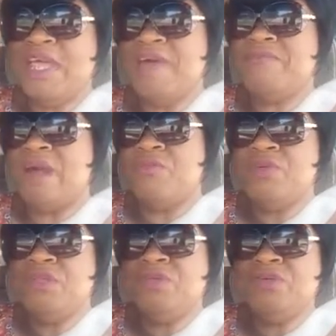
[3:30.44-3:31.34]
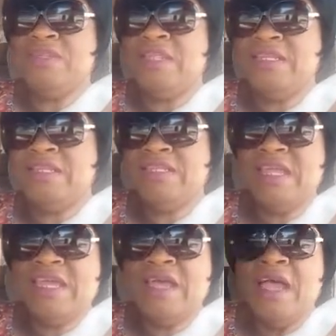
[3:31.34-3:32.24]
have not really looked at
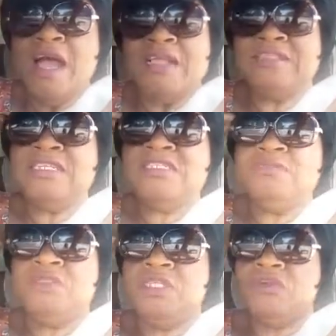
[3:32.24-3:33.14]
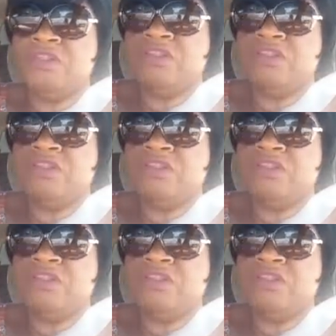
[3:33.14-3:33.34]
anything. I seen some deals.